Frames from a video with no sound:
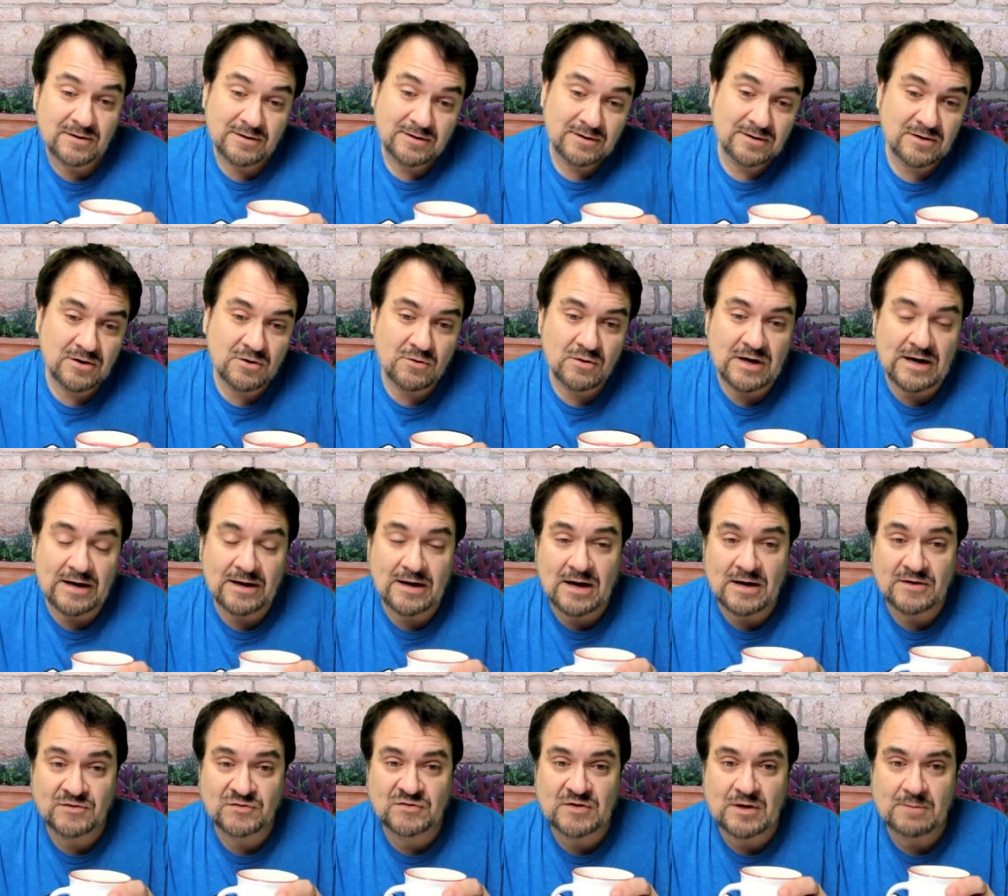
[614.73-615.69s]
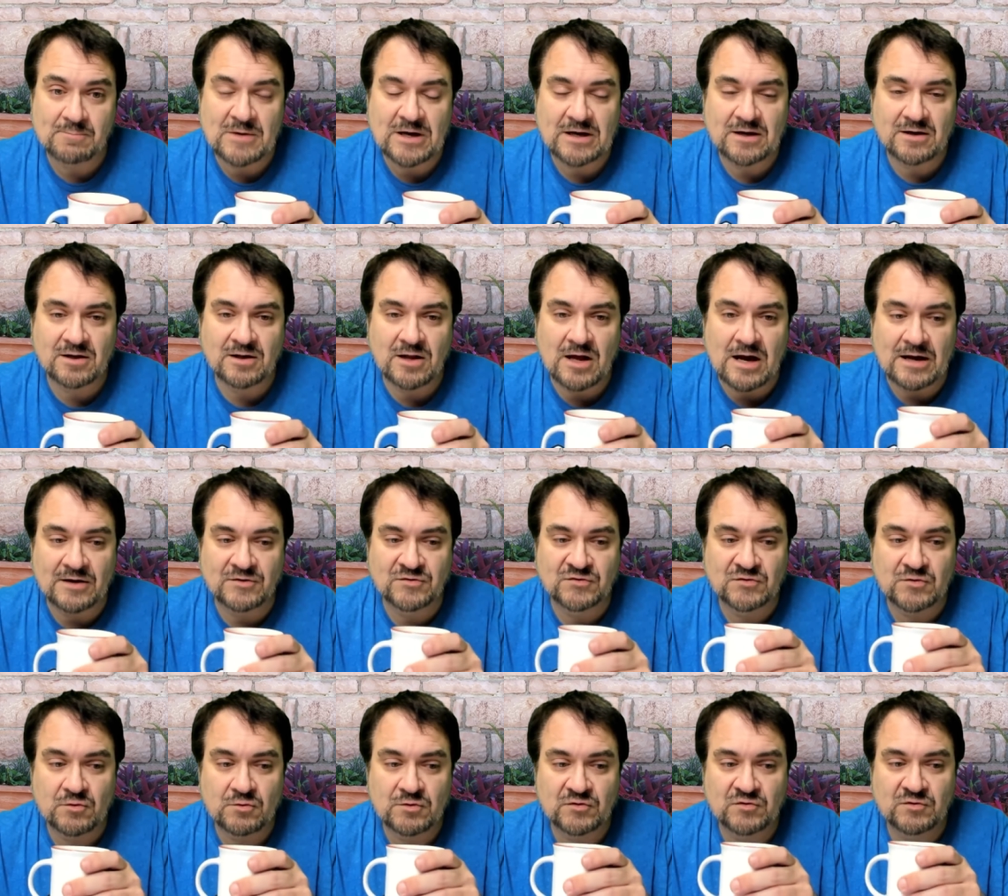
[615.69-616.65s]
you know. And I, I set my clock
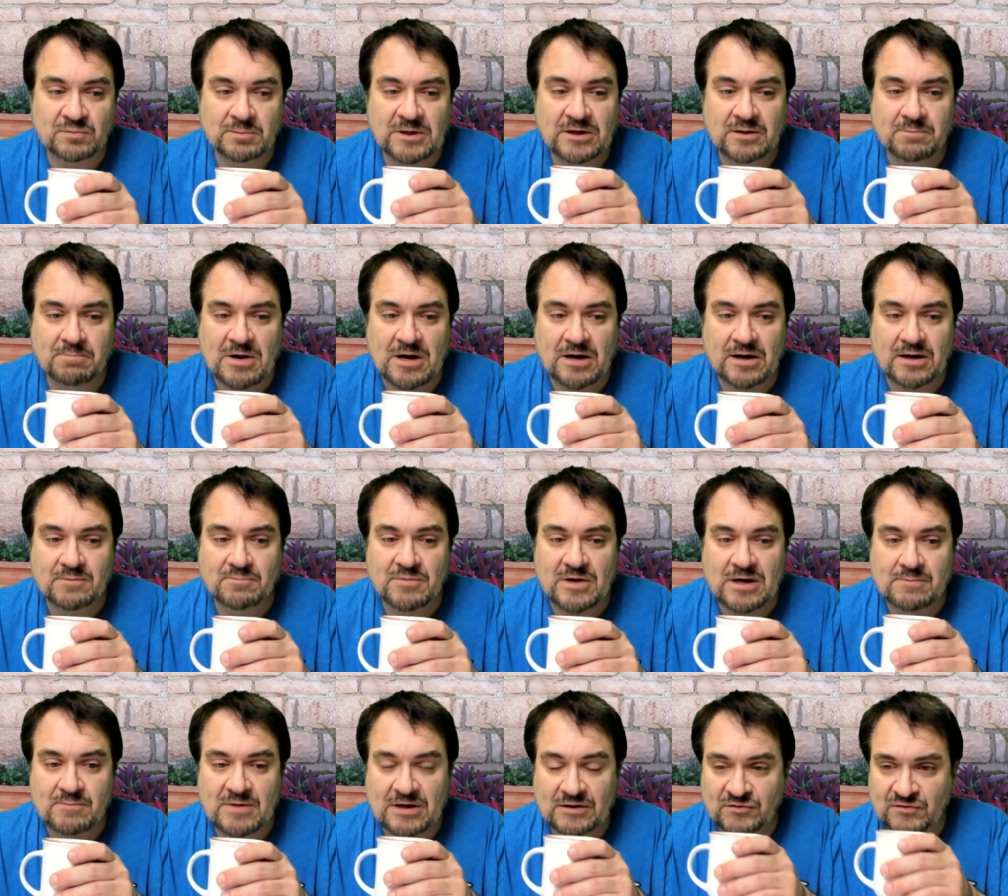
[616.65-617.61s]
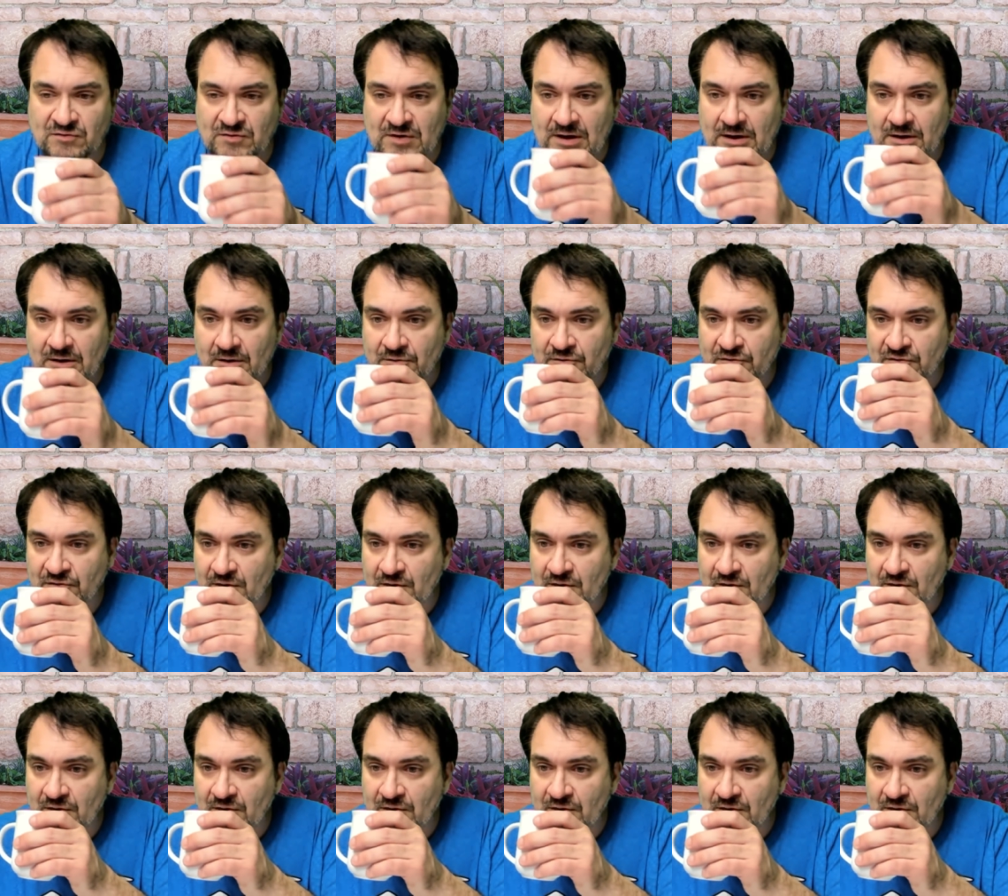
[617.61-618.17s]
so to speak by by my sales.